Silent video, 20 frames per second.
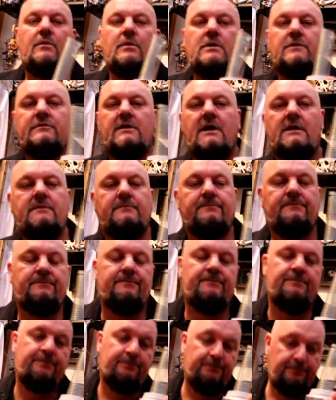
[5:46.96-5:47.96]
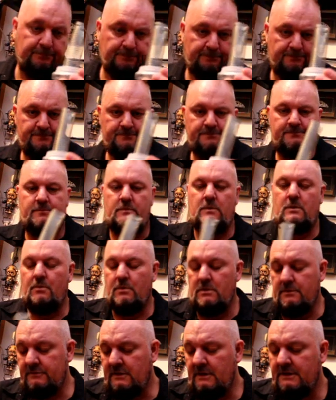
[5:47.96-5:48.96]
what I've done
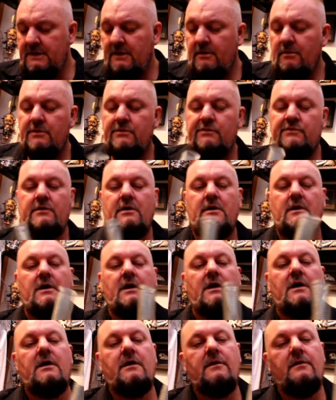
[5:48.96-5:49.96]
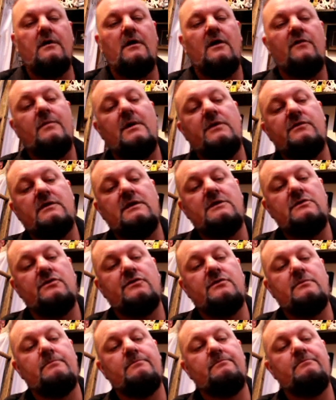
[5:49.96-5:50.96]
here is I've basically
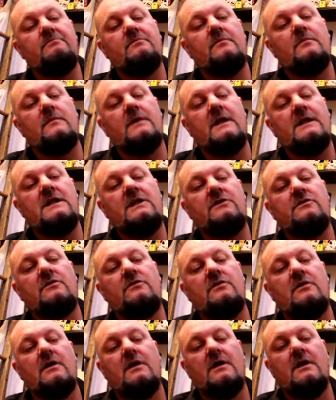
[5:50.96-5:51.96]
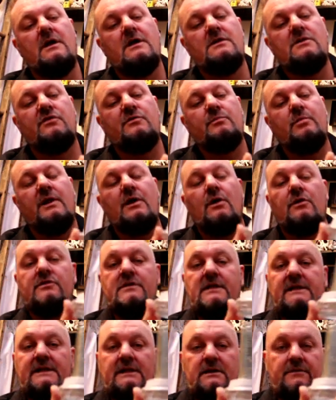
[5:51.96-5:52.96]
just connected the spring onto
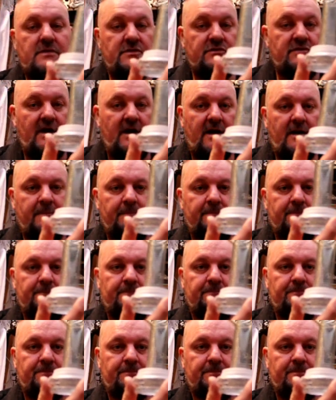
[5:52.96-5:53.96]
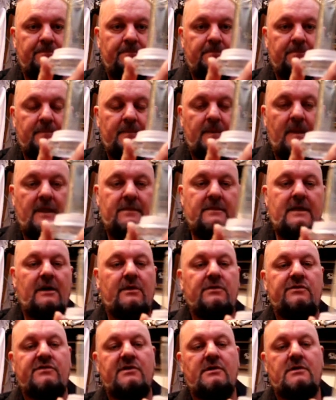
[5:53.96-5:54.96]
the lid of the jar, and that
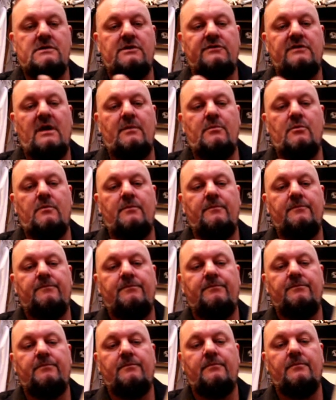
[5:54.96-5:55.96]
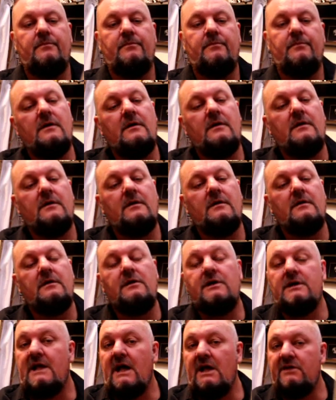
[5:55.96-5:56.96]
could sit on the table.
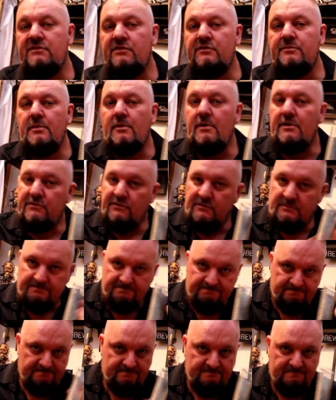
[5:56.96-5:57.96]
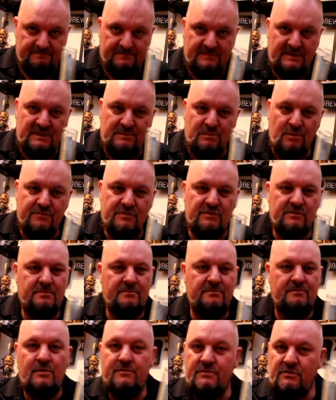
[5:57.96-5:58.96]
You can ask the spirits, can you move
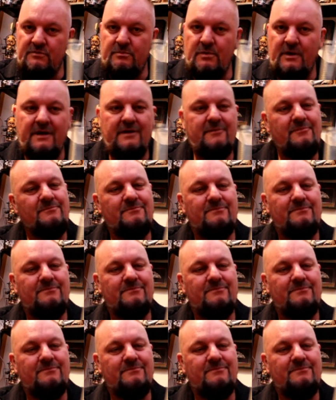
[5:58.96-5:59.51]
the spring?